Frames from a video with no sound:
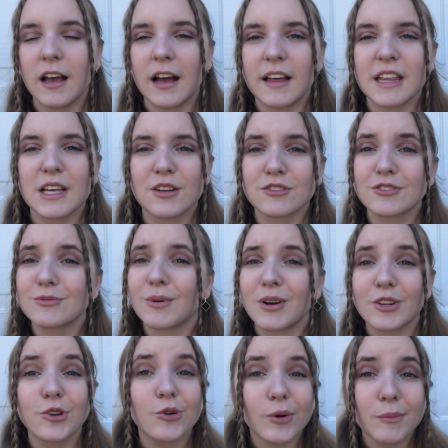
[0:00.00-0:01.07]
I think I'll just
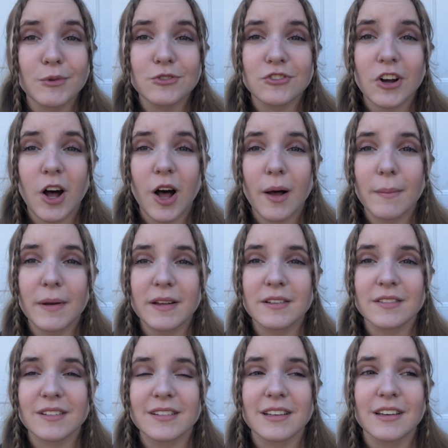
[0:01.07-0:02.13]
want a normal job and
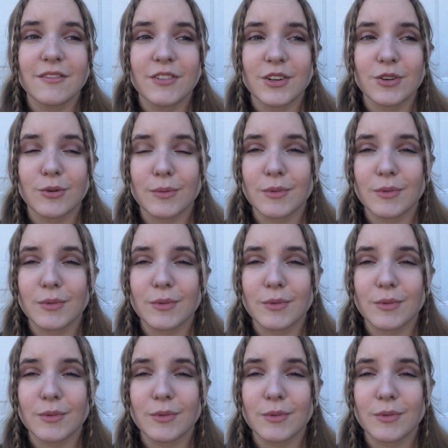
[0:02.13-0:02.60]
to live a